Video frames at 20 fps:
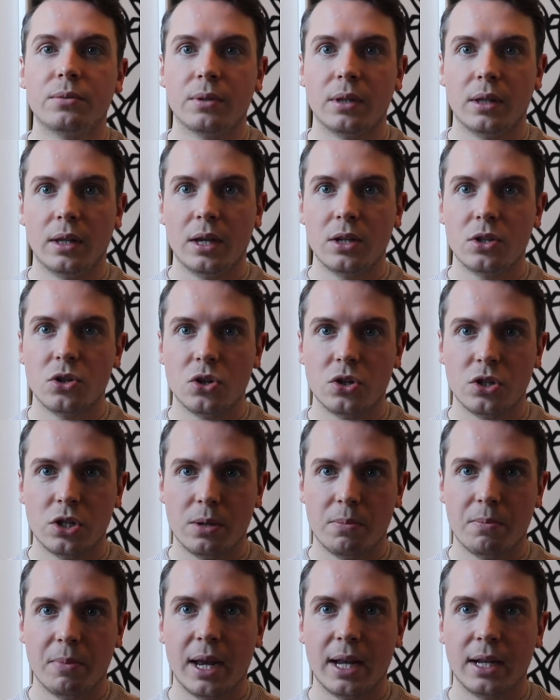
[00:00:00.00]

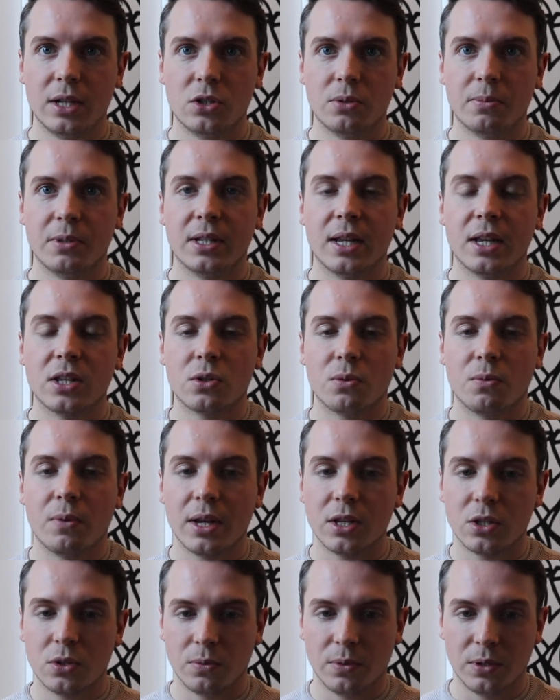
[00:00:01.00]
relationship management as a
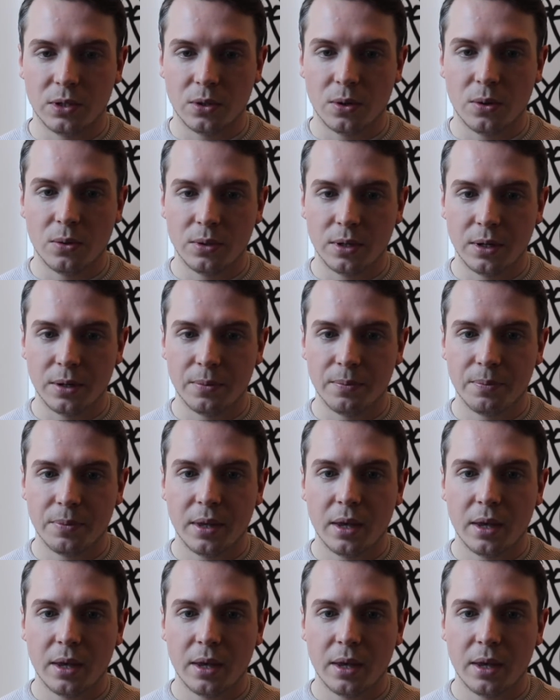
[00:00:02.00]
restaurant owner.